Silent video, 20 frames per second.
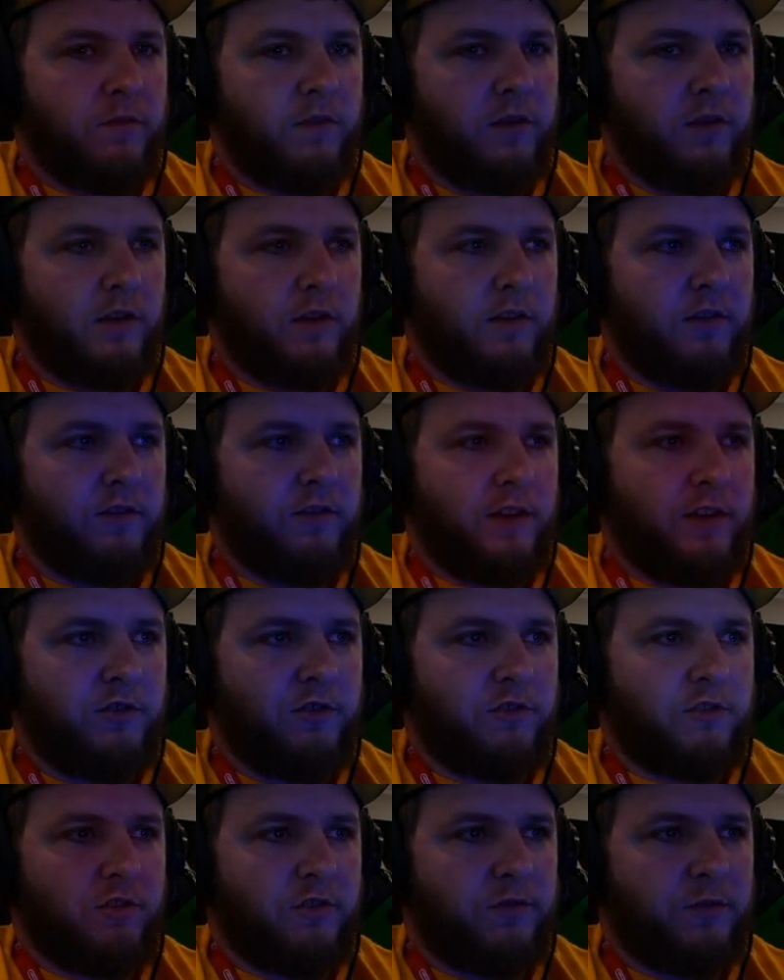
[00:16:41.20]
This stage is
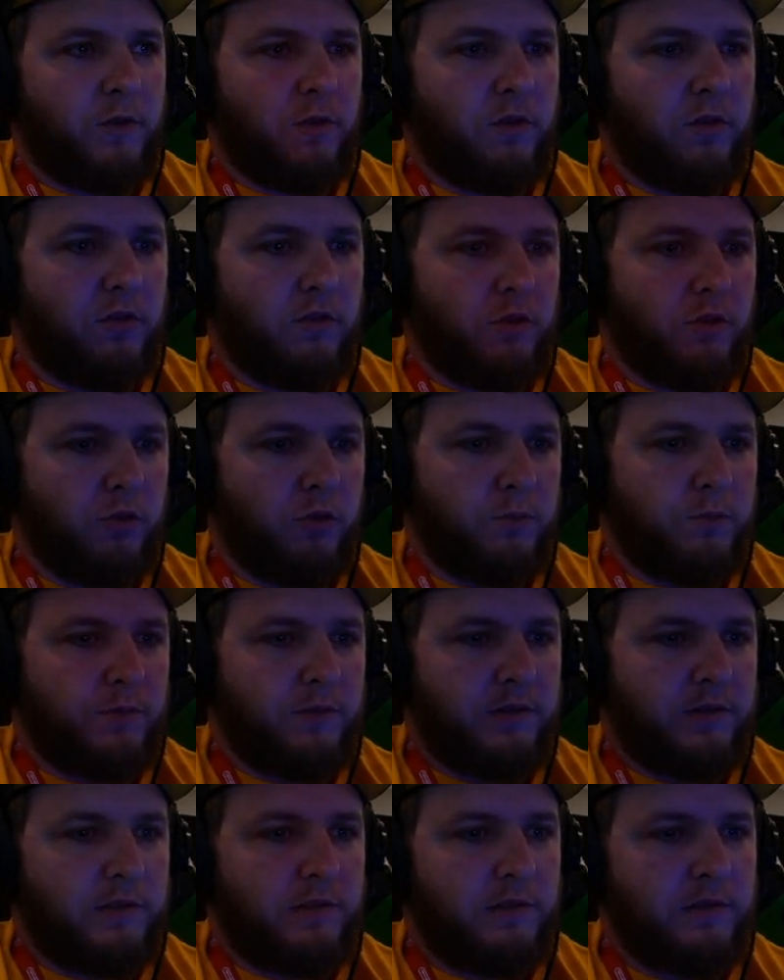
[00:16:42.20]
just full of
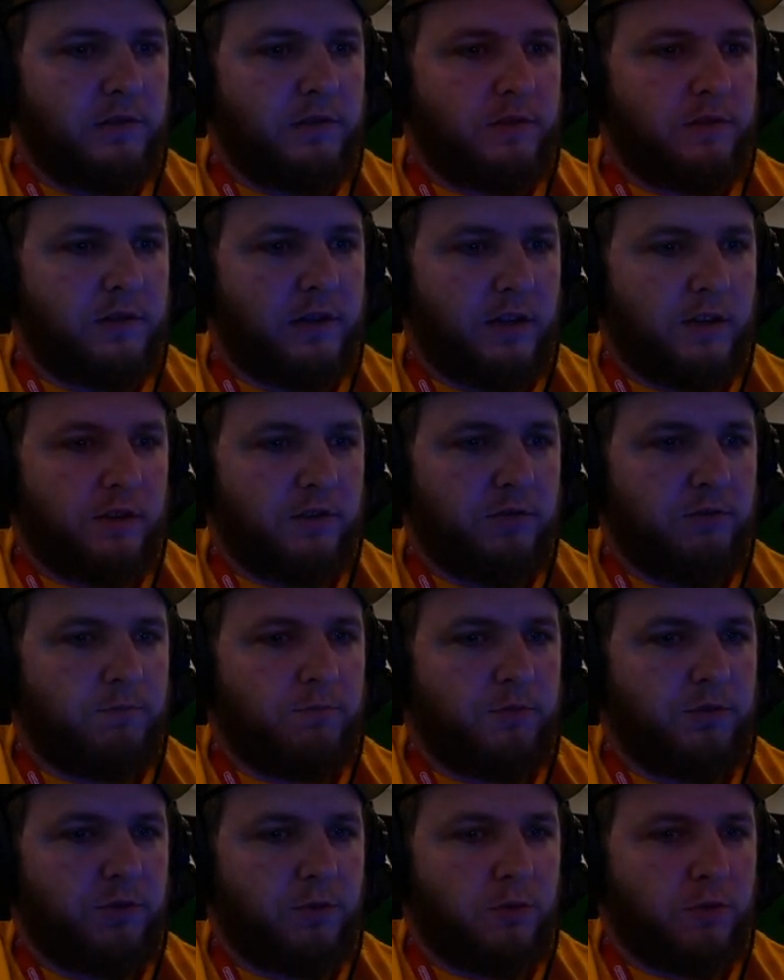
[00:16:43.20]
loops, kind of
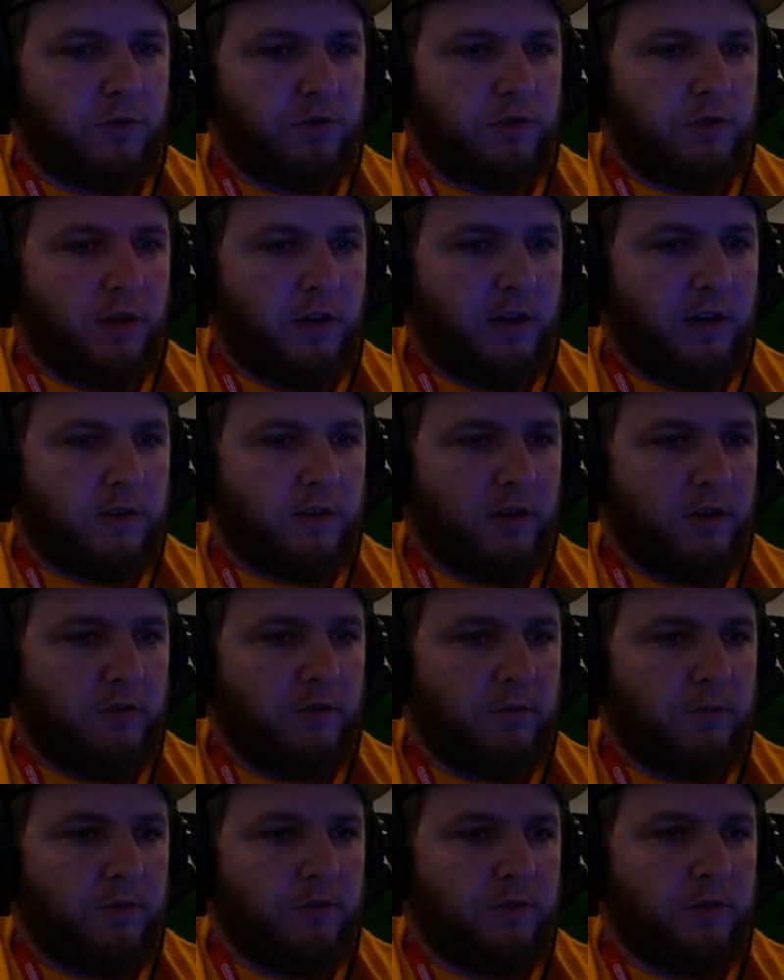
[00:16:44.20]
short track, not too
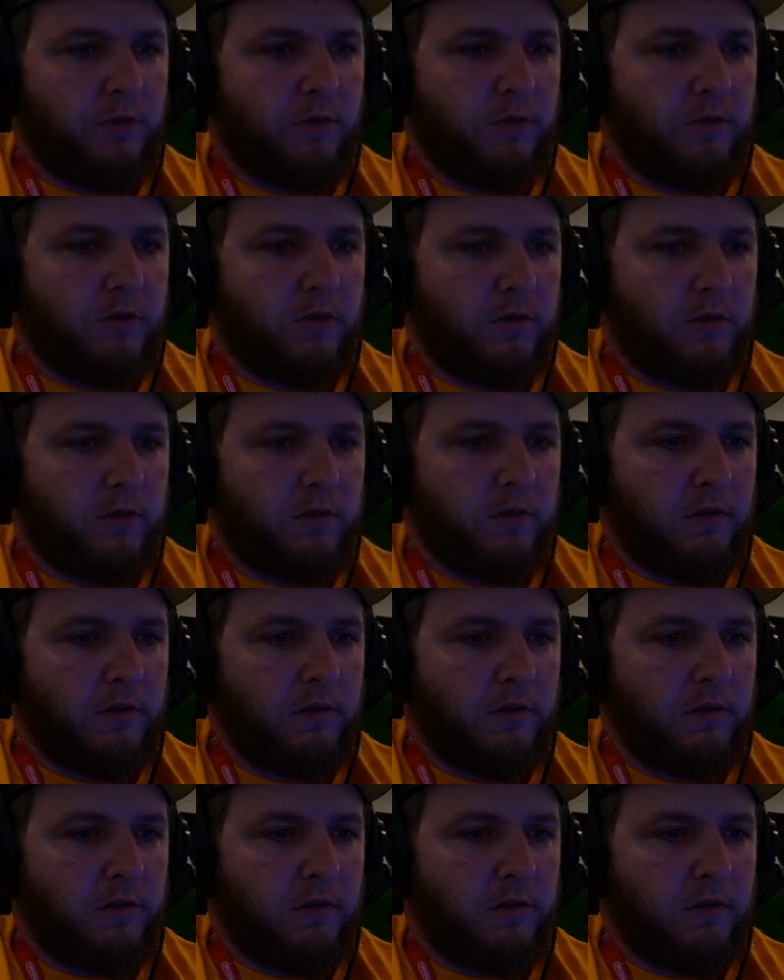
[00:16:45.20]
much going on.